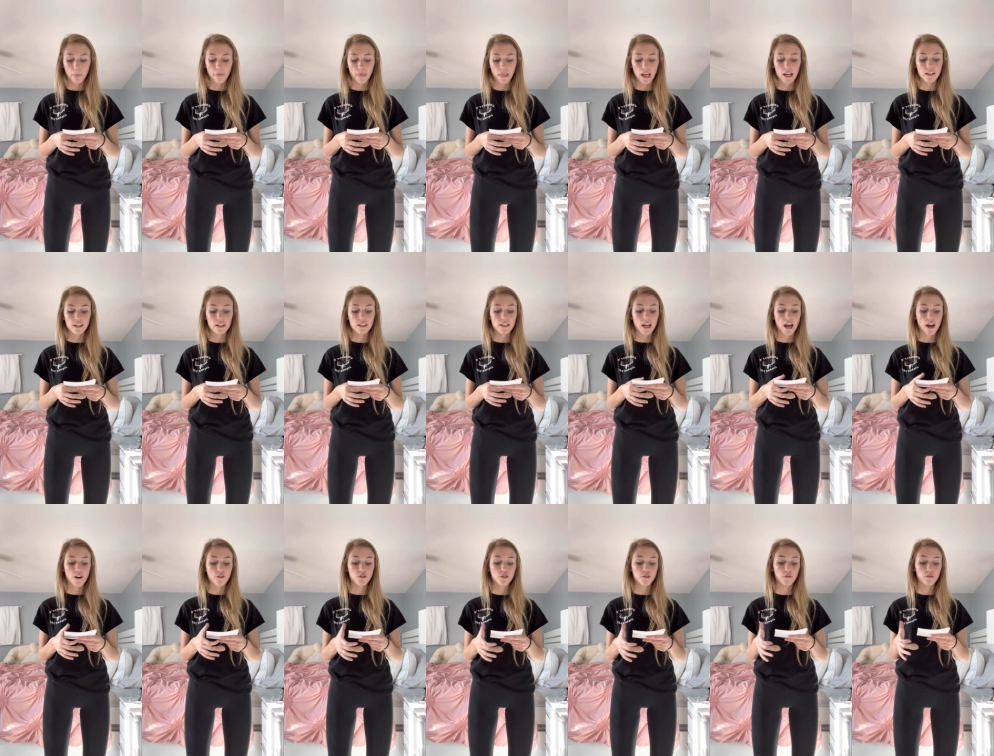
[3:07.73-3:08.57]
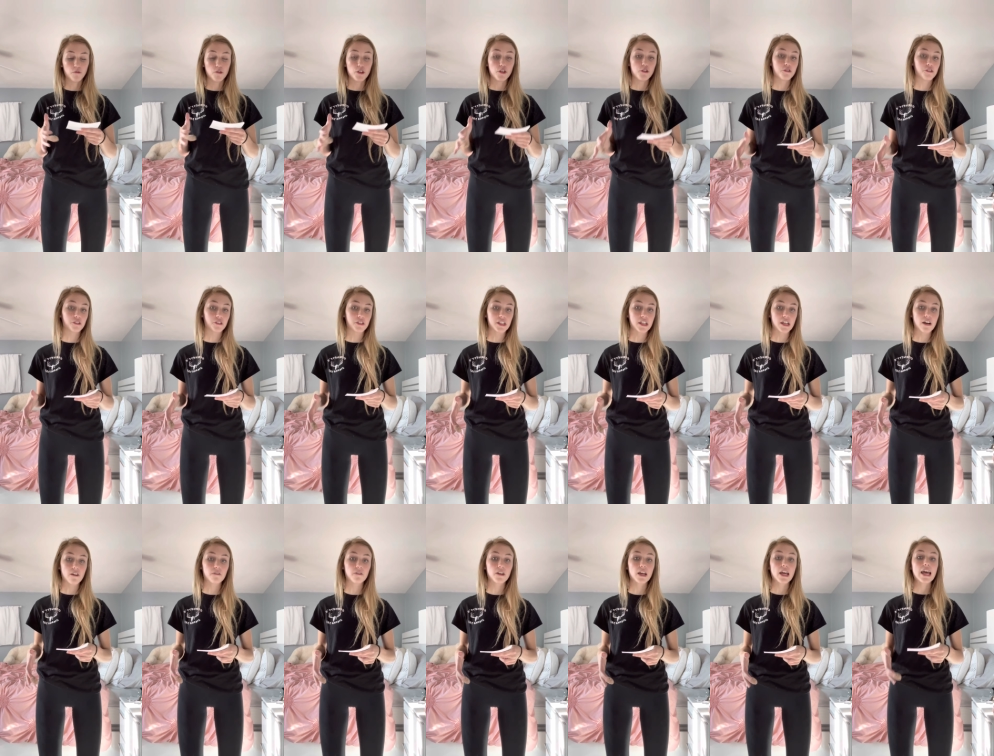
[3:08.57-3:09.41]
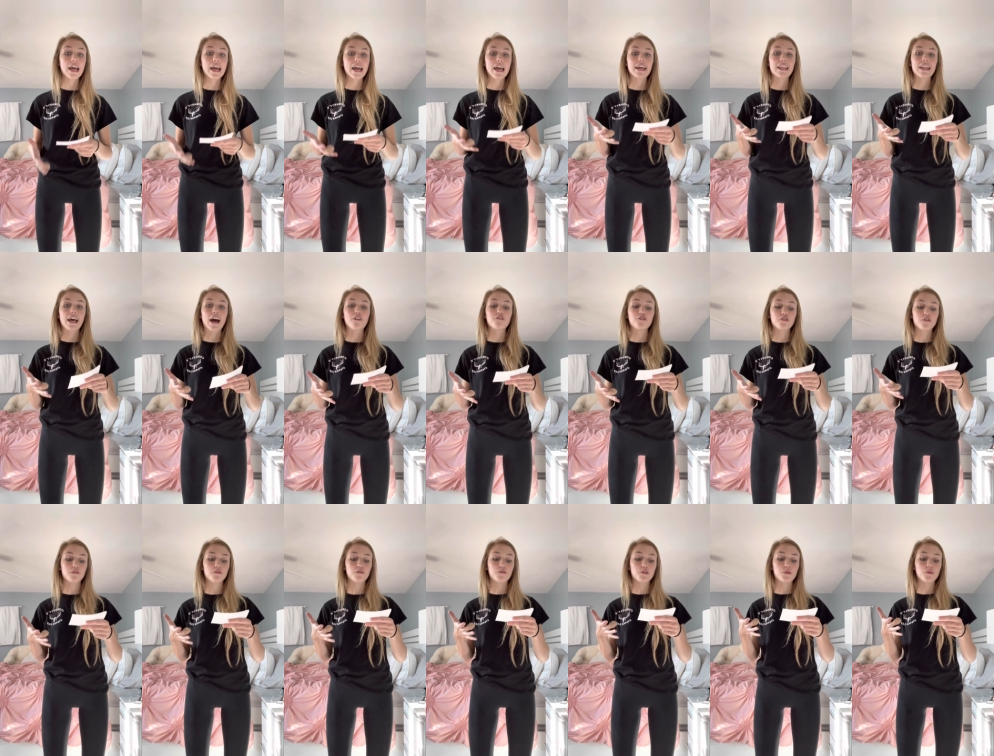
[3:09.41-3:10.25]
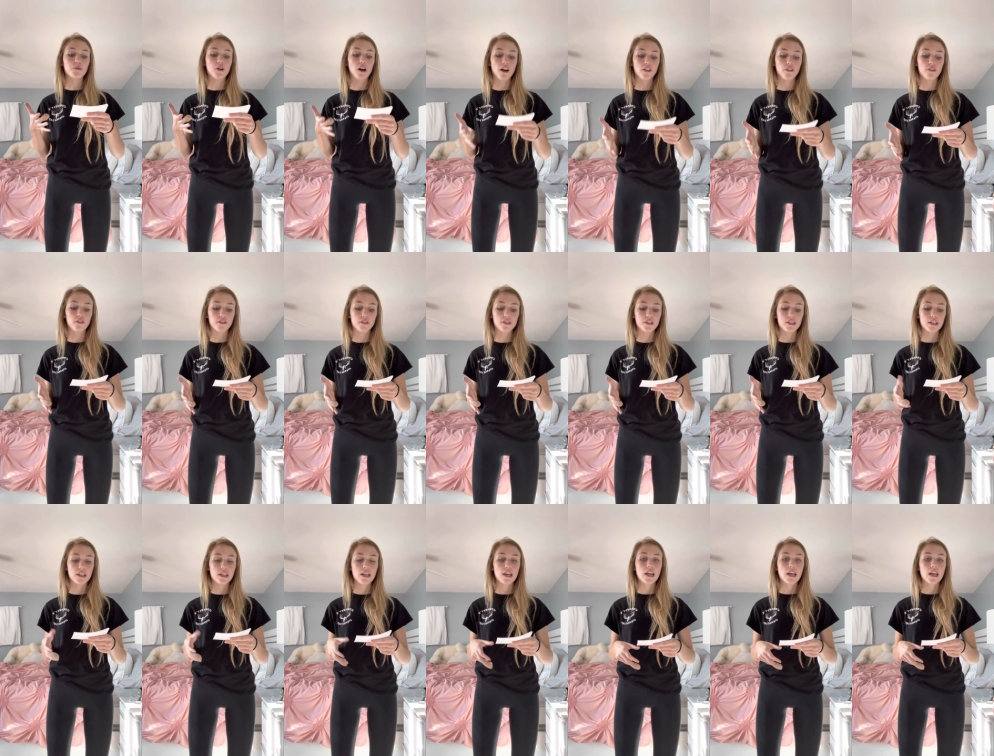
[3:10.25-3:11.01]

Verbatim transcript: It is how you view yourself and how you view others.